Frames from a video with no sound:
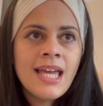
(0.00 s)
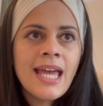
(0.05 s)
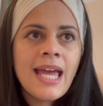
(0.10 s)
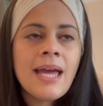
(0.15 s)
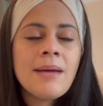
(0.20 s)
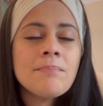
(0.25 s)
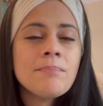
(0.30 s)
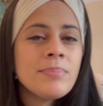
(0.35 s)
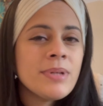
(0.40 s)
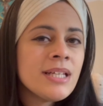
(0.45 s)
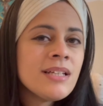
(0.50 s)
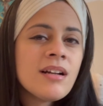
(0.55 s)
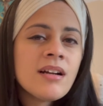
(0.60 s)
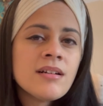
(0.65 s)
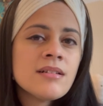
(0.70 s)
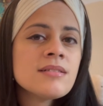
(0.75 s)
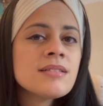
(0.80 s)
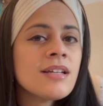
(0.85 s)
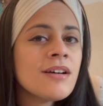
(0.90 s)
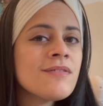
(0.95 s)
and beat
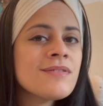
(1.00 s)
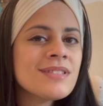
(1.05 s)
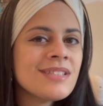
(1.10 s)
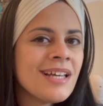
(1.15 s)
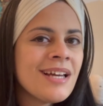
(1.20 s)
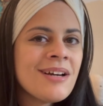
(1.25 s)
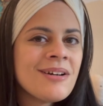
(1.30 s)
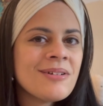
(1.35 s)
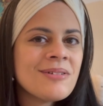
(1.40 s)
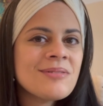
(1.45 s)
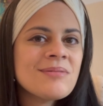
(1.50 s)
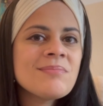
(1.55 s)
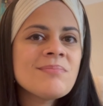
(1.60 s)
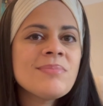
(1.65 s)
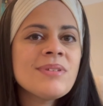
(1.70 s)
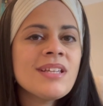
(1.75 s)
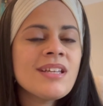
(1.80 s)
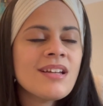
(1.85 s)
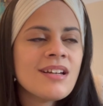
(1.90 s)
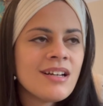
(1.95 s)
ourselves down
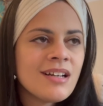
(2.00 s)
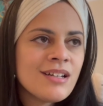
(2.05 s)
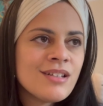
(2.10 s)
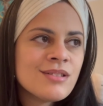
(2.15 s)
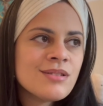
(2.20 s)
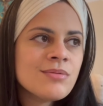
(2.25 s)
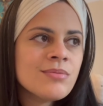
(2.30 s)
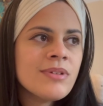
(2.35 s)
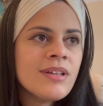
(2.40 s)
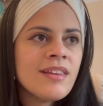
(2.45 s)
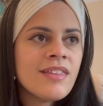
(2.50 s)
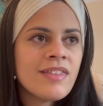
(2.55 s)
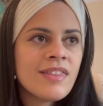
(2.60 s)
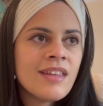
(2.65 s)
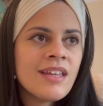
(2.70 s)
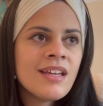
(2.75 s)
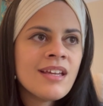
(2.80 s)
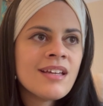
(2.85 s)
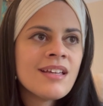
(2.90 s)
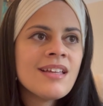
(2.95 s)
because we
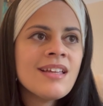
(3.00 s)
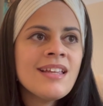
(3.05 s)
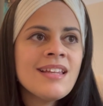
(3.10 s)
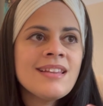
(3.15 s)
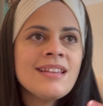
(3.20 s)
think